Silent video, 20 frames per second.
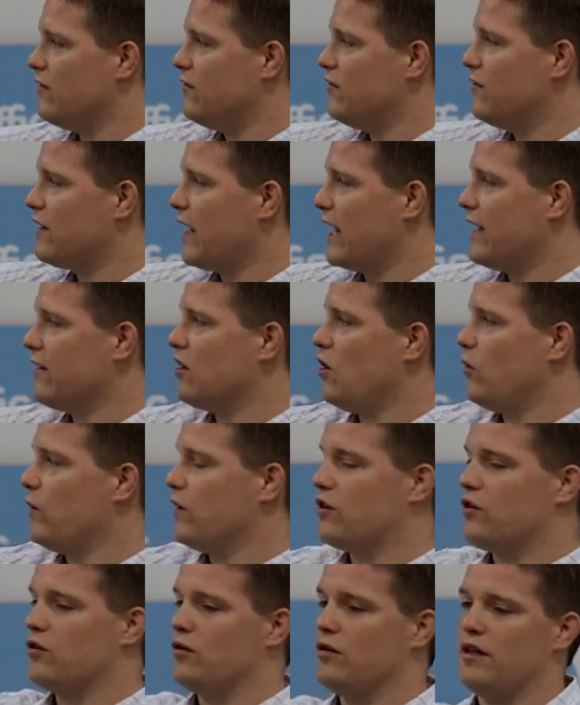of kind of
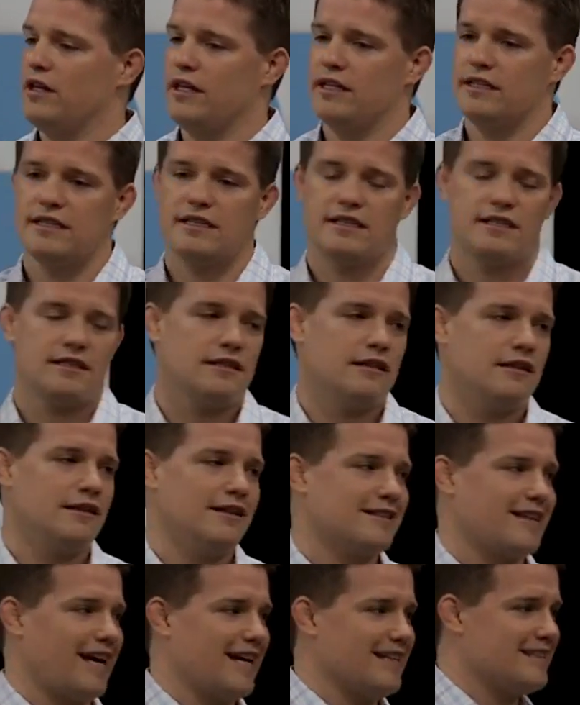going through this
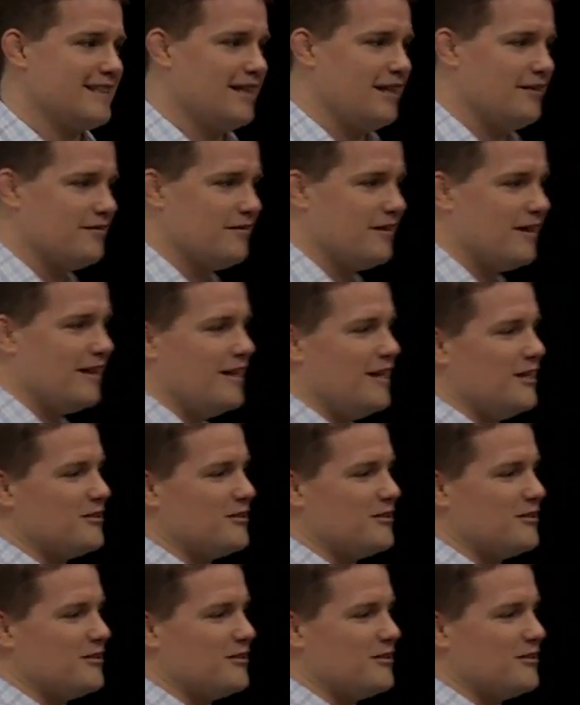kind of stuff.